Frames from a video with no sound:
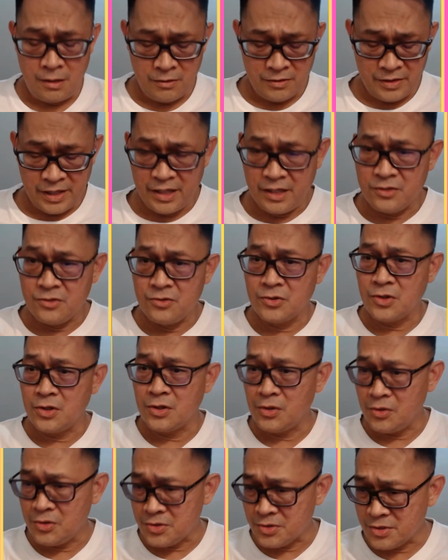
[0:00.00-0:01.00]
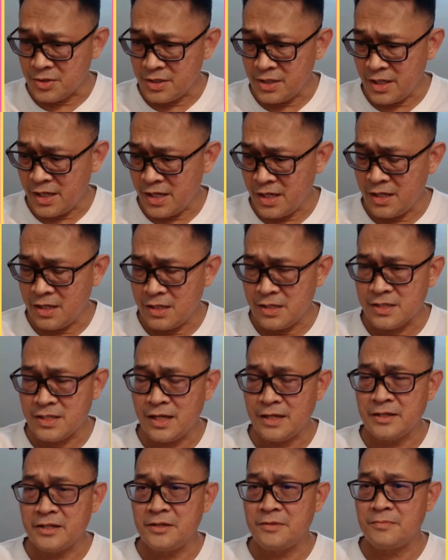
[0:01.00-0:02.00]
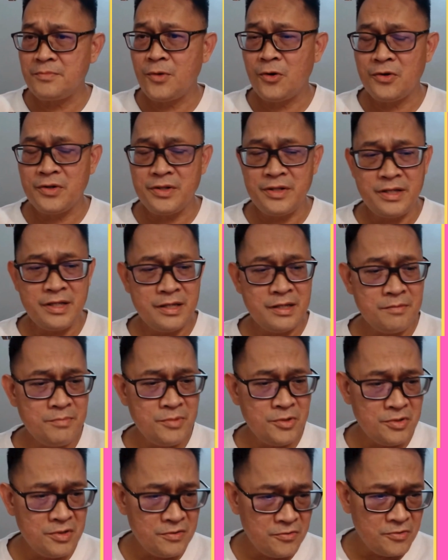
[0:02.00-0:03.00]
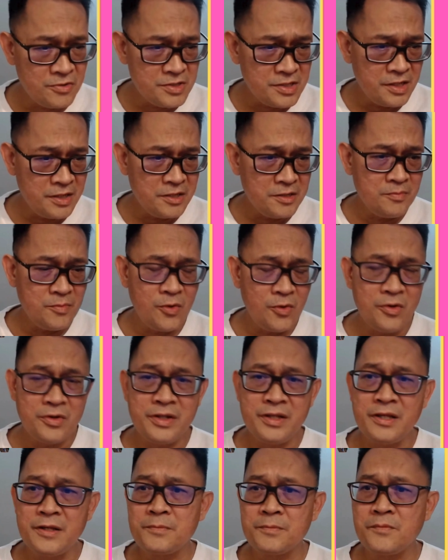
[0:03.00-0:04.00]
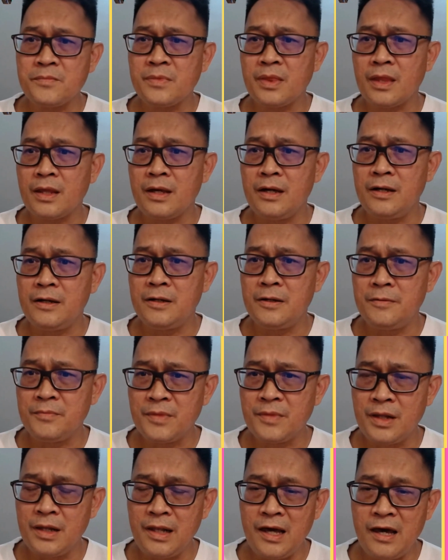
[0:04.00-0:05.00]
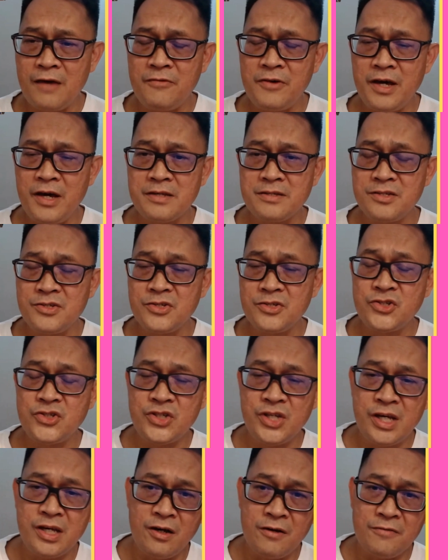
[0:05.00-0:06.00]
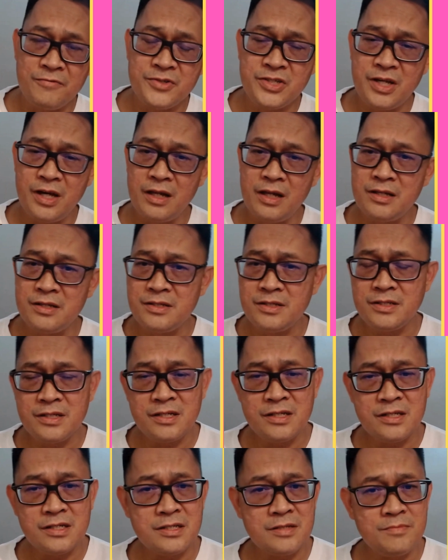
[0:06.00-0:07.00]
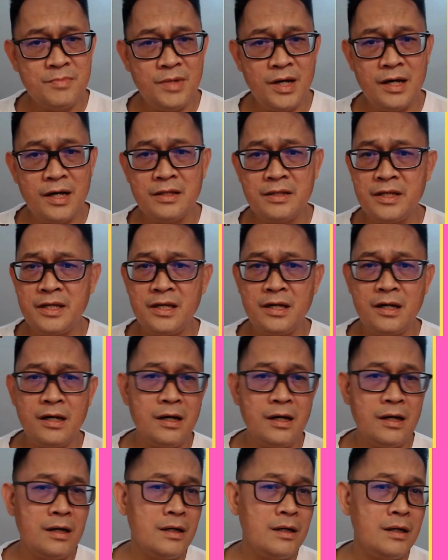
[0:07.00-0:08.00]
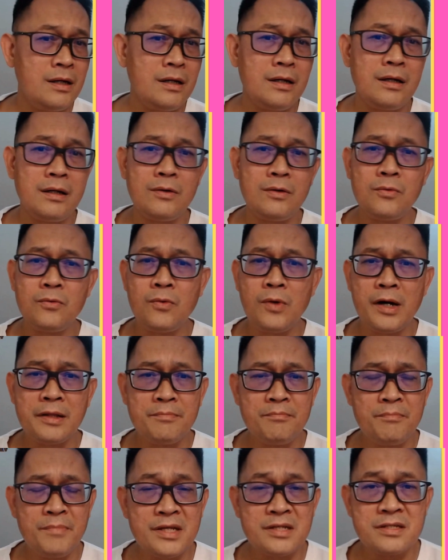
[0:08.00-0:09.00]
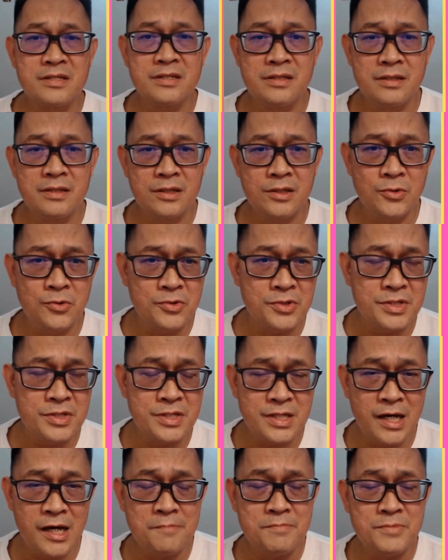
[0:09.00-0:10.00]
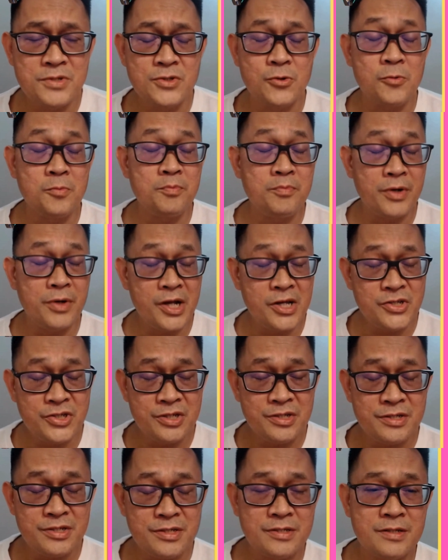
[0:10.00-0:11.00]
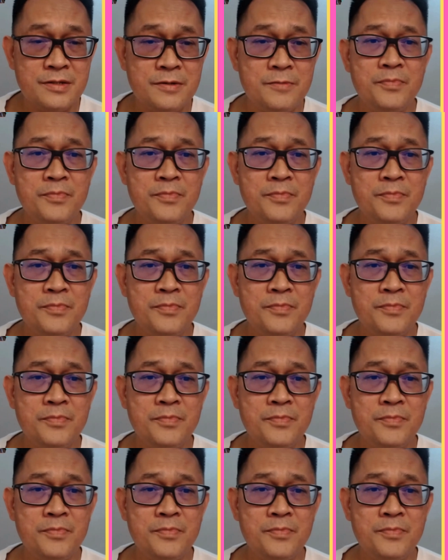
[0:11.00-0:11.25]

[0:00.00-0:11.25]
Okay, to conclude today, Sunday morning, beautiful Sunday morning. Life has its share of challenges, but they are what makes the good times so precious.